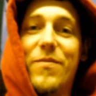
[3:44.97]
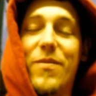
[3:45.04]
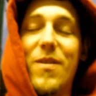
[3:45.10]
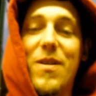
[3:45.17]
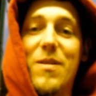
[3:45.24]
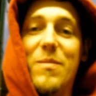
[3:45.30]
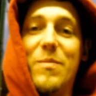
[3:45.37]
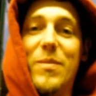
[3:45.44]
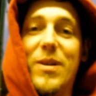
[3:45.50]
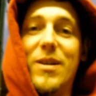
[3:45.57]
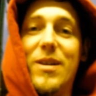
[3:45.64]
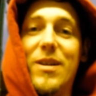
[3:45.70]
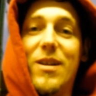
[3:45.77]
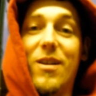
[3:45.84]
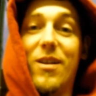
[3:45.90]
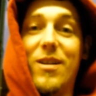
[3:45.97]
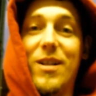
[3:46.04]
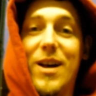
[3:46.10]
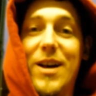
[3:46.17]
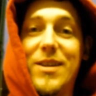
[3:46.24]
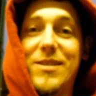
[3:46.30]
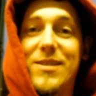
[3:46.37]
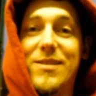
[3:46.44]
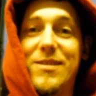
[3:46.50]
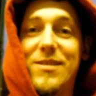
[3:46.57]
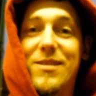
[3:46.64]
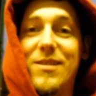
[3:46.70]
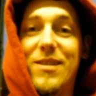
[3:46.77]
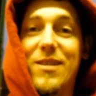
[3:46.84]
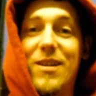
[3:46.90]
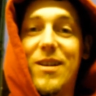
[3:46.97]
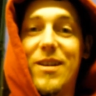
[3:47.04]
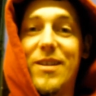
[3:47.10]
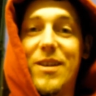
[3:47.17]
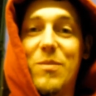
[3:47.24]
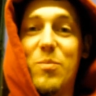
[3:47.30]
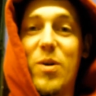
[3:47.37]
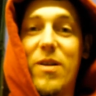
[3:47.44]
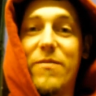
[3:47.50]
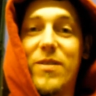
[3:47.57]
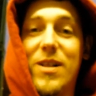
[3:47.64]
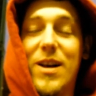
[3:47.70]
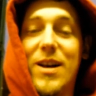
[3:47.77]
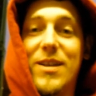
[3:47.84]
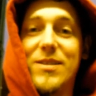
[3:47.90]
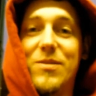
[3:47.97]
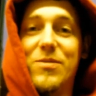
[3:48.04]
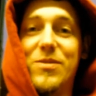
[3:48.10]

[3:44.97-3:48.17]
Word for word: from uh, our class, uh, the improv class.